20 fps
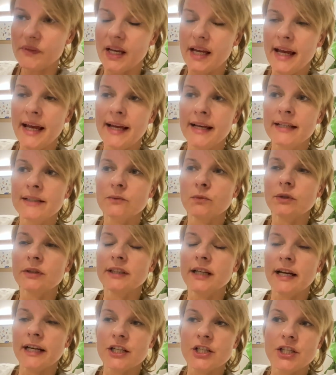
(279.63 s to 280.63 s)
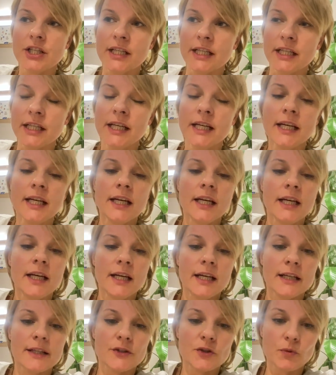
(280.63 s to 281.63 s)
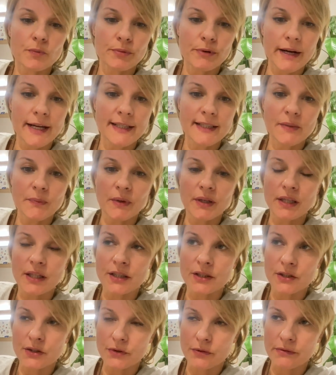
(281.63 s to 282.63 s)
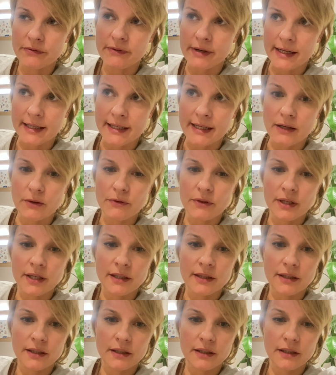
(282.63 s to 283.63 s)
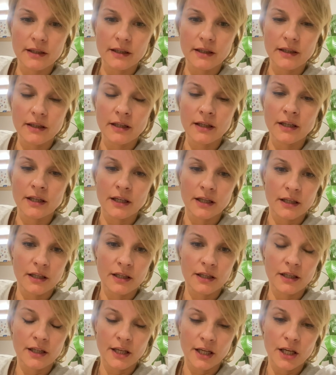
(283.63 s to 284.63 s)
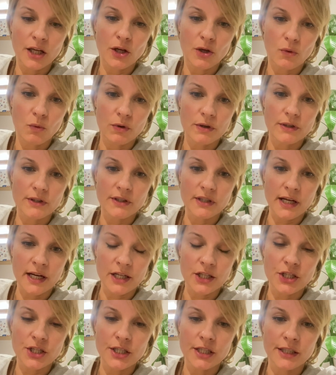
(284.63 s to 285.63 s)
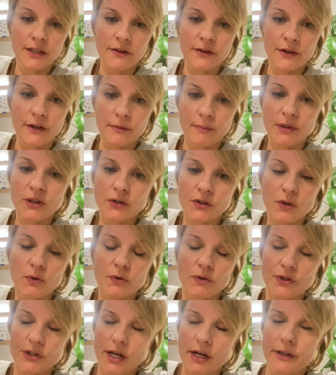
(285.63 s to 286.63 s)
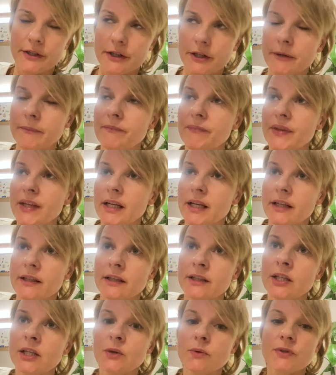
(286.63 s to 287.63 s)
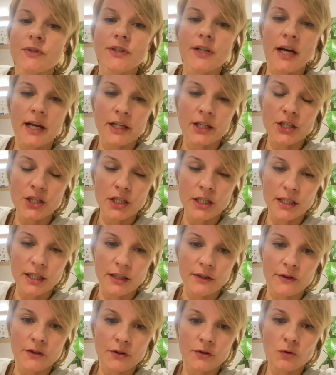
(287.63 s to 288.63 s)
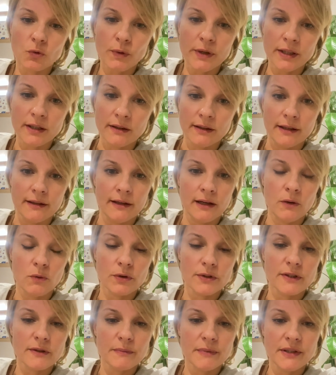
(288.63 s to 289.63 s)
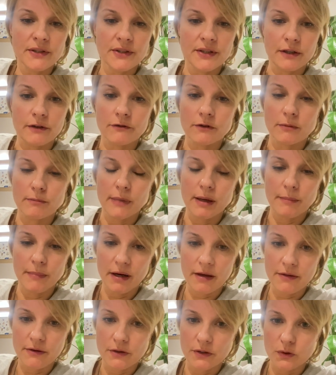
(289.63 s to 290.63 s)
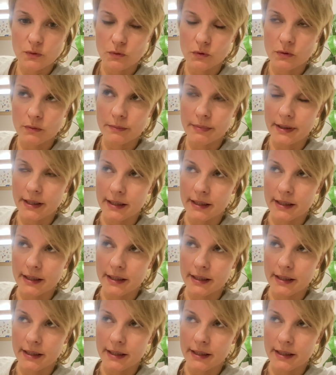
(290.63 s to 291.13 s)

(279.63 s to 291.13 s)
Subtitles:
And what actually surprised me is to find out that he was actually because he was younger, that he was actually the twin that I was missing from my mother's womb.